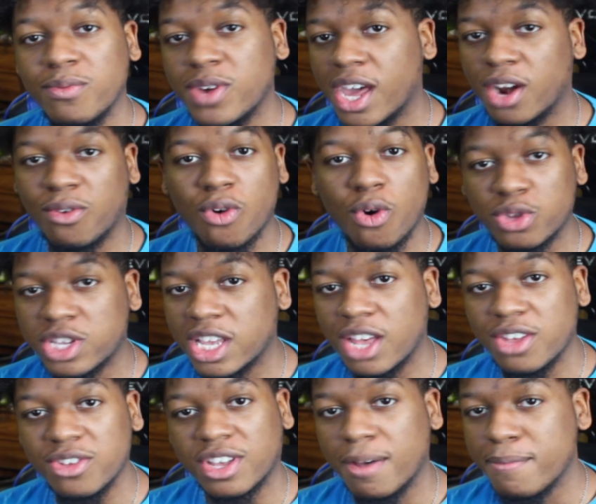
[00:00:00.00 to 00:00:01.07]
gotta grow
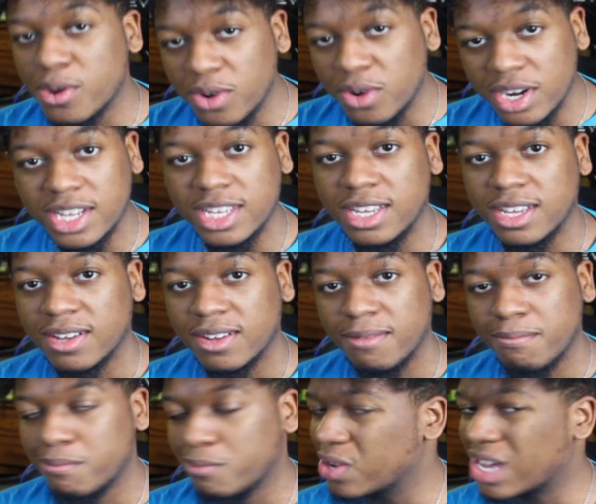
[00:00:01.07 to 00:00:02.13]
together as a community.
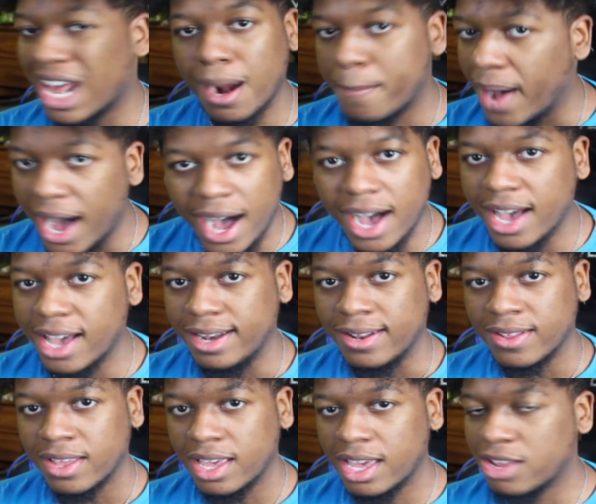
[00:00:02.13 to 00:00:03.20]
We gotta bond.
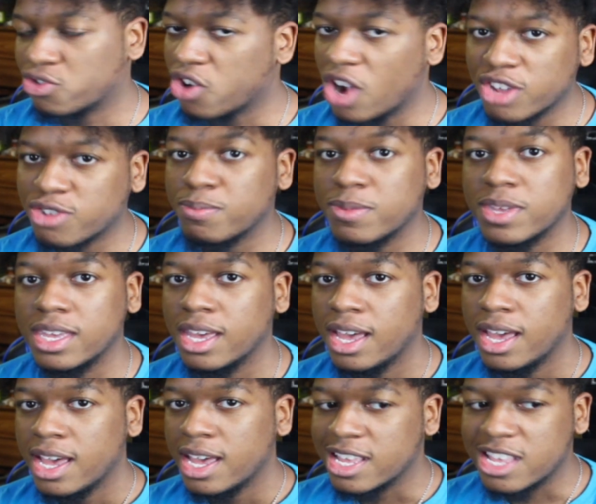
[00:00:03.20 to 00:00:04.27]
And trust me,
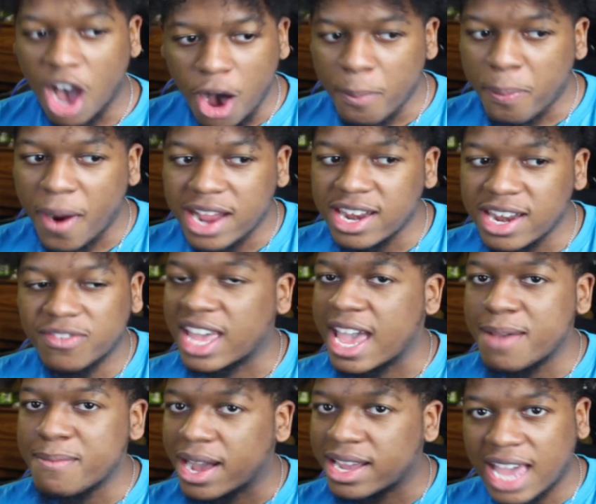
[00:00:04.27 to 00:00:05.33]
Y'all probably never
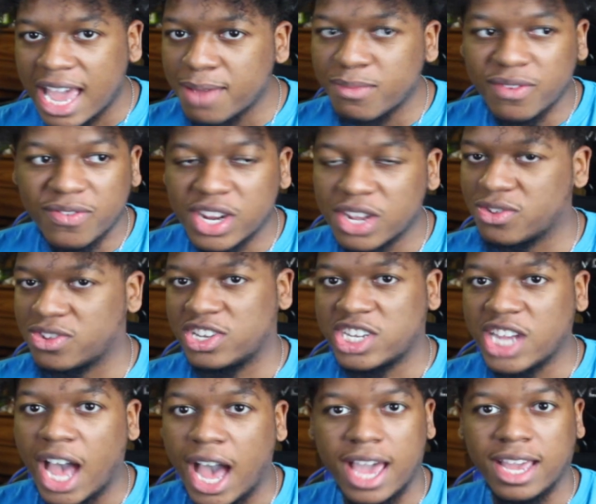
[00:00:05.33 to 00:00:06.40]
gave my gaming videos a
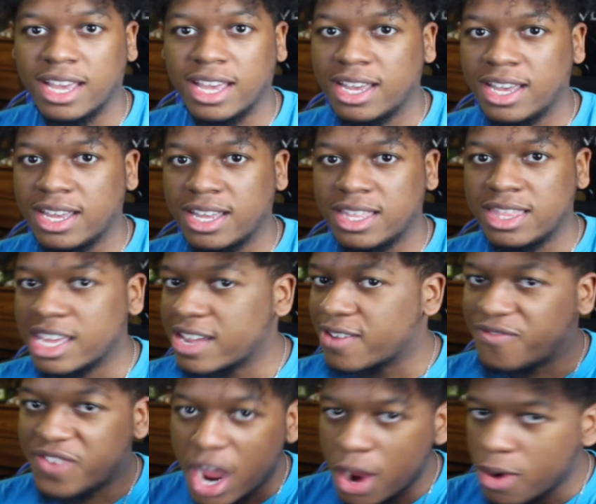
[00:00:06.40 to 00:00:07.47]
shot. They
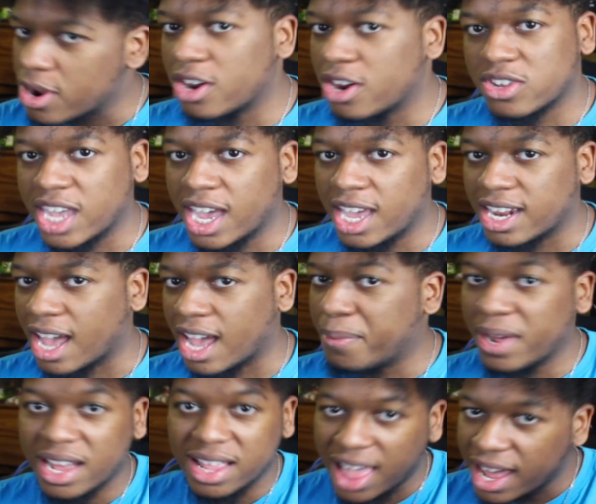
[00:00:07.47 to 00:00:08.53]
very entertaining. I
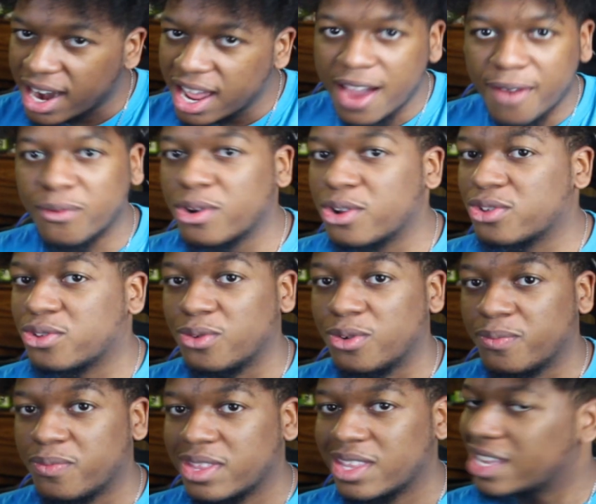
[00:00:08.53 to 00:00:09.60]
put a lot of effort into
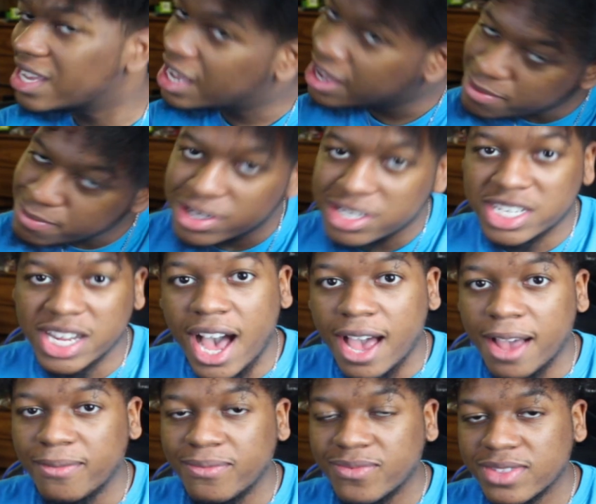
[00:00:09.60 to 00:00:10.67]
them. Give them a
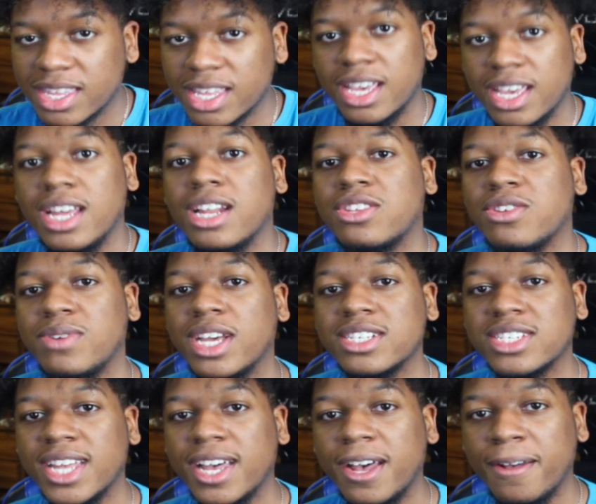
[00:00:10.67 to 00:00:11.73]
shot. And until
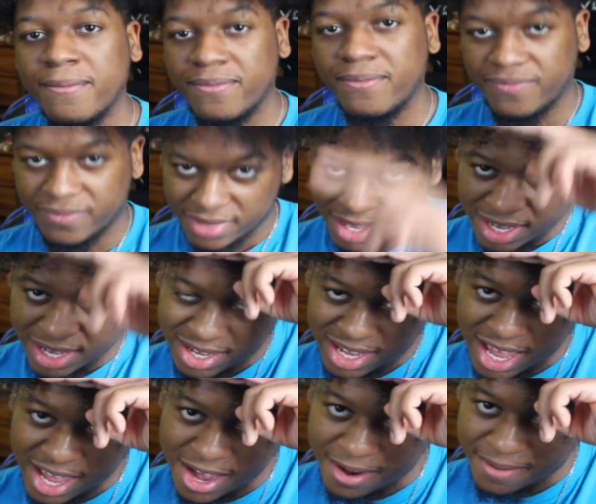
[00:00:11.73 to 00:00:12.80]
next time,
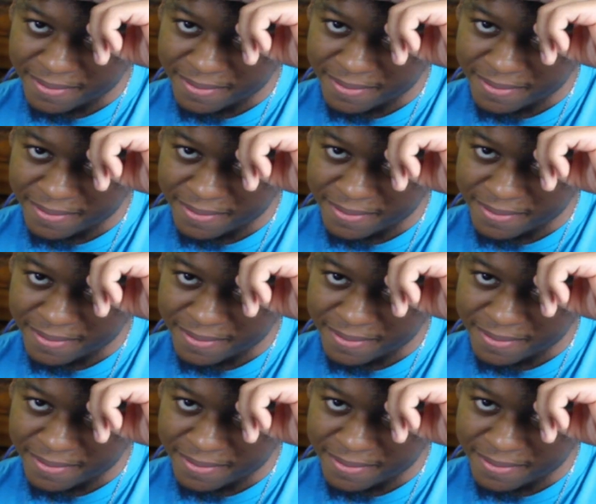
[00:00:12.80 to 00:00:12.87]
stay up.